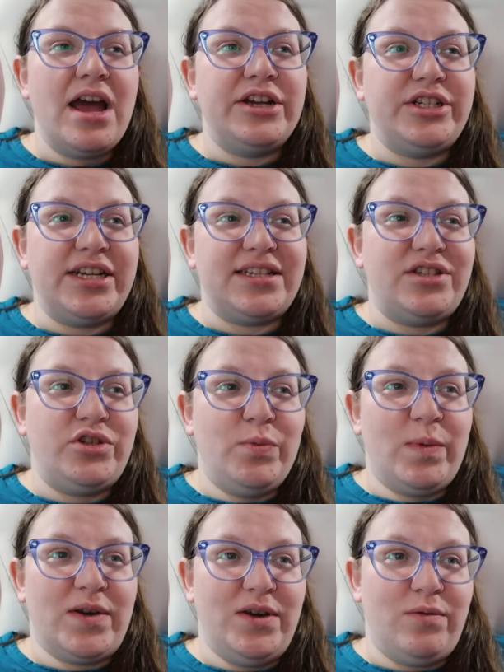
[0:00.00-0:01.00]
She has a
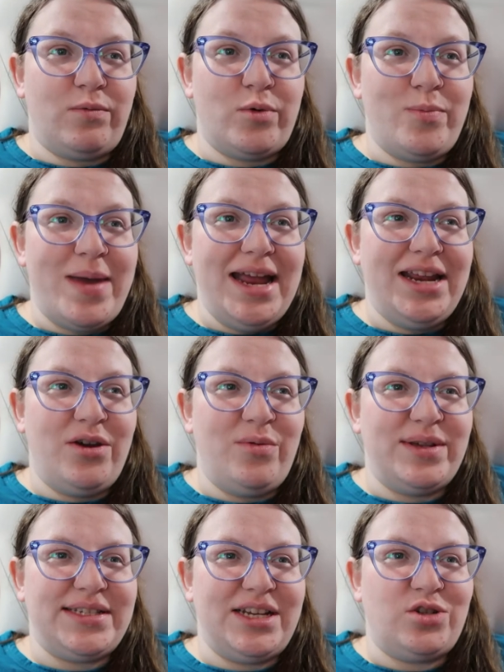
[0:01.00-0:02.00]
super cute roommate
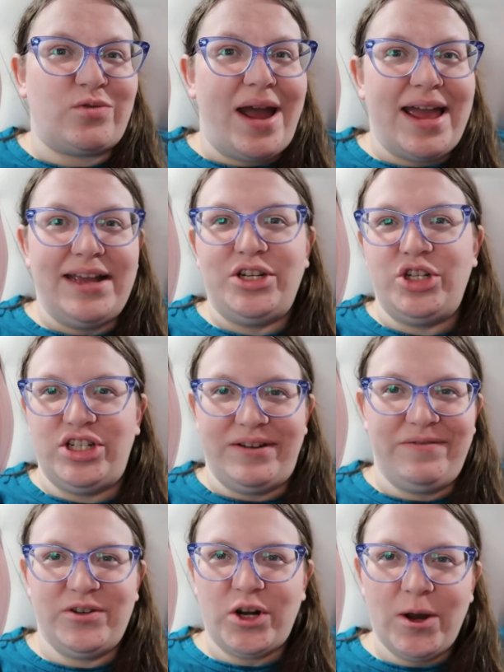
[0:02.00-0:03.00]
who is a dragon
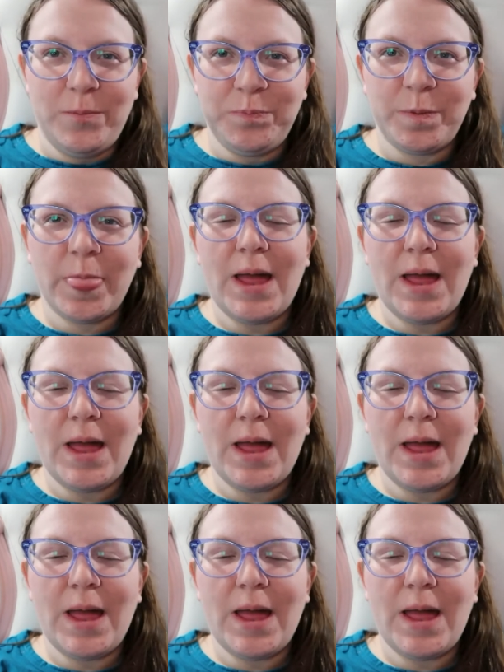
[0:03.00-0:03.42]
shifter,